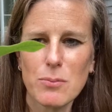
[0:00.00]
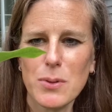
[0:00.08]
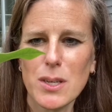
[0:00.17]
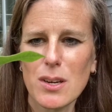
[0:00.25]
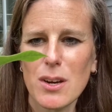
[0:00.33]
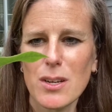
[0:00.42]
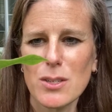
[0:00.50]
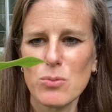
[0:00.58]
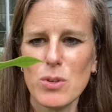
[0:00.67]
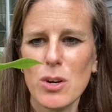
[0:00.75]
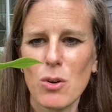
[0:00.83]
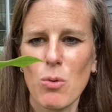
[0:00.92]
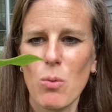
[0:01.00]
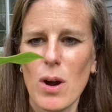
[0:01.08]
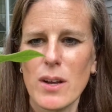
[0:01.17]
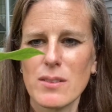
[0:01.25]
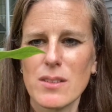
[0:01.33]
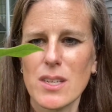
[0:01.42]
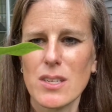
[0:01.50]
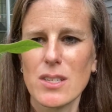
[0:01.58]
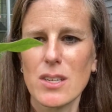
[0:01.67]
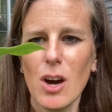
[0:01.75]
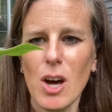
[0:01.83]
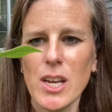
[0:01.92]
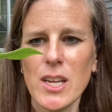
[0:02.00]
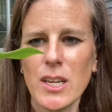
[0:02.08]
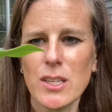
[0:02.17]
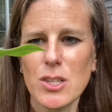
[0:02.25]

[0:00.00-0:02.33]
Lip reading: because we don't want this cutting